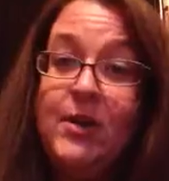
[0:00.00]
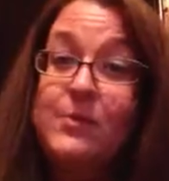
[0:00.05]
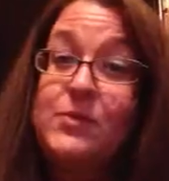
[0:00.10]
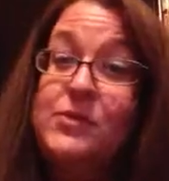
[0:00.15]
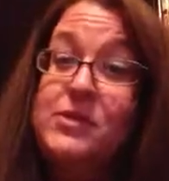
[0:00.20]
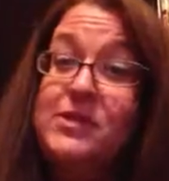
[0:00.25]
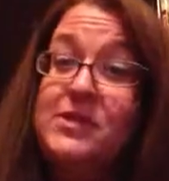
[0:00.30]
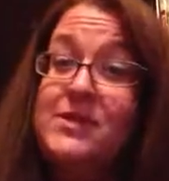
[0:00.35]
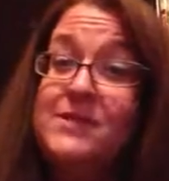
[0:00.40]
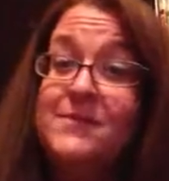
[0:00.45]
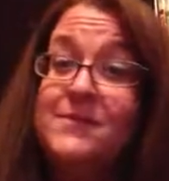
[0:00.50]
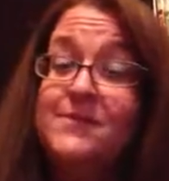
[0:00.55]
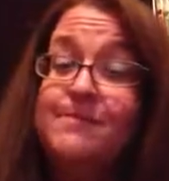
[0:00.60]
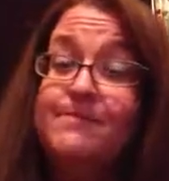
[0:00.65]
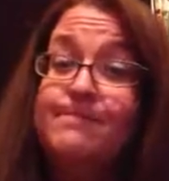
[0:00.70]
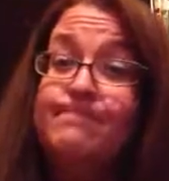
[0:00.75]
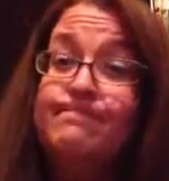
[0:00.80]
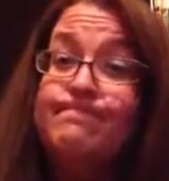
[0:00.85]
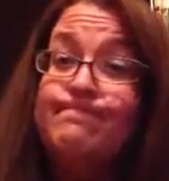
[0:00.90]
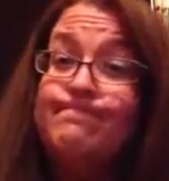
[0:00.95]
at books
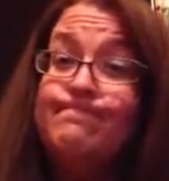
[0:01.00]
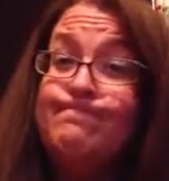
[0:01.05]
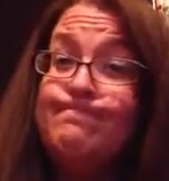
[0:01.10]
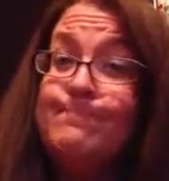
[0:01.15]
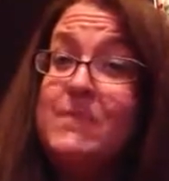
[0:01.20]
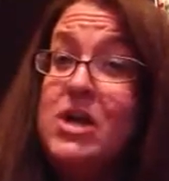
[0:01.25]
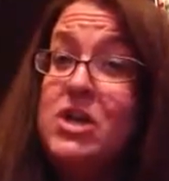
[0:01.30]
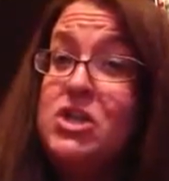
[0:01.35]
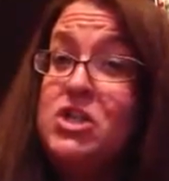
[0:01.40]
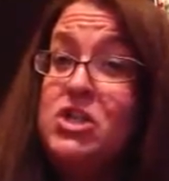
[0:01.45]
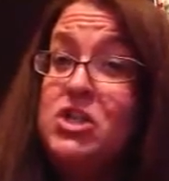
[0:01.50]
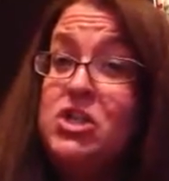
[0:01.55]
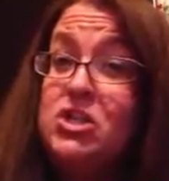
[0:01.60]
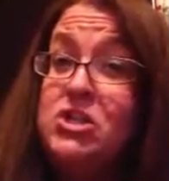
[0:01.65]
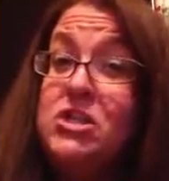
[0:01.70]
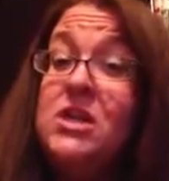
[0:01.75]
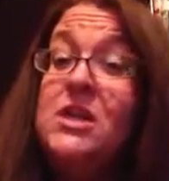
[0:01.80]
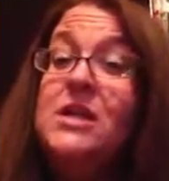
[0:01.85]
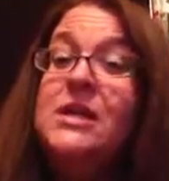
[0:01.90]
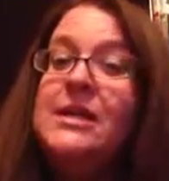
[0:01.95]

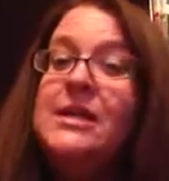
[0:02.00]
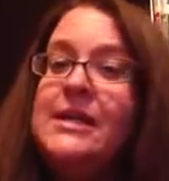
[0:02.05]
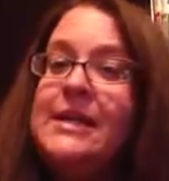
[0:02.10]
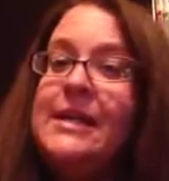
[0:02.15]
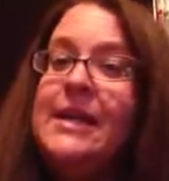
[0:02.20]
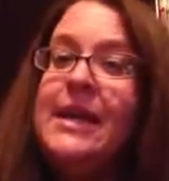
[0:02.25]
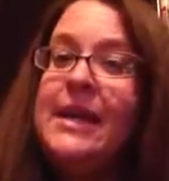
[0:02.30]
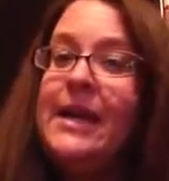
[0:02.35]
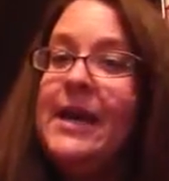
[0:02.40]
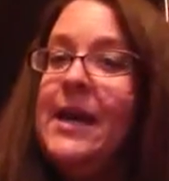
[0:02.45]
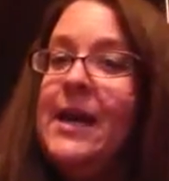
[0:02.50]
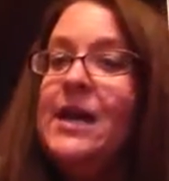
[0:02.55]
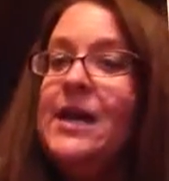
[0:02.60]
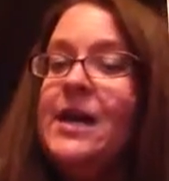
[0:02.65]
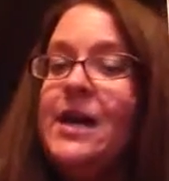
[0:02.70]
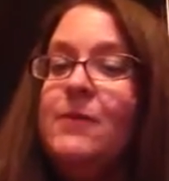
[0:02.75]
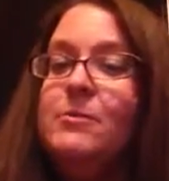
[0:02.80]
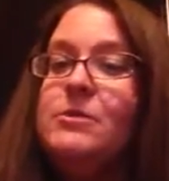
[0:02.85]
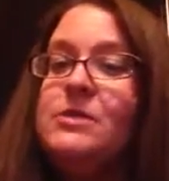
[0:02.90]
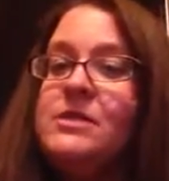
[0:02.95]
much. Yeah,
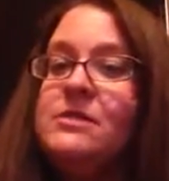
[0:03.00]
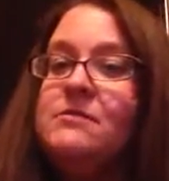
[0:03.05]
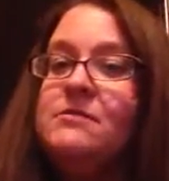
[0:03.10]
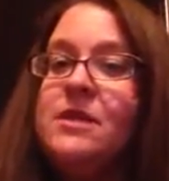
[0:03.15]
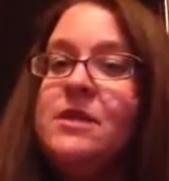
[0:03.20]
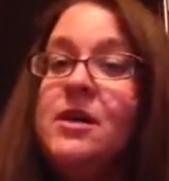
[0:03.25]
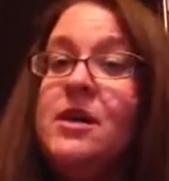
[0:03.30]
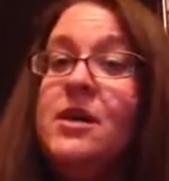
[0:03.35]
I was.